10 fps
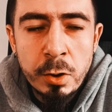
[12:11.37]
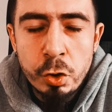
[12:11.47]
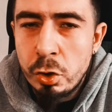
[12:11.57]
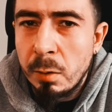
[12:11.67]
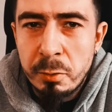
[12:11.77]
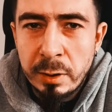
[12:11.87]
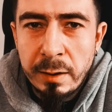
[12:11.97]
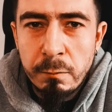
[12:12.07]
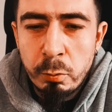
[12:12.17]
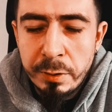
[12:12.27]
job you
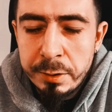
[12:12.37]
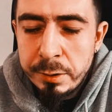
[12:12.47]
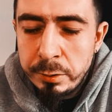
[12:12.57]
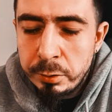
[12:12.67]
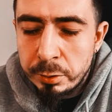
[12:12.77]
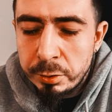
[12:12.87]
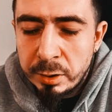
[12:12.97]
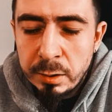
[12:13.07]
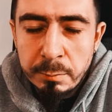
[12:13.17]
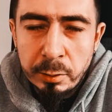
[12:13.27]
have, whether you're
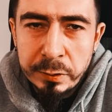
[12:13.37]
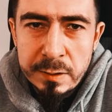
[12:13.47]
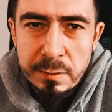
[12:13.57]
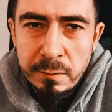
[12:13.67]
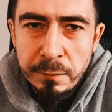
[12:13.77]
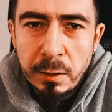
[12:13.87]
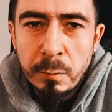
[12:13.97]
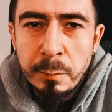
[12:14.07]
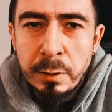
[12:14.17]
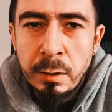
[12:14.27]
talking about as a
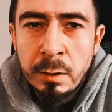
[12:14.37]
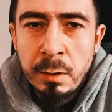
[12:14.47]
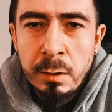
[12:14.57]
developer,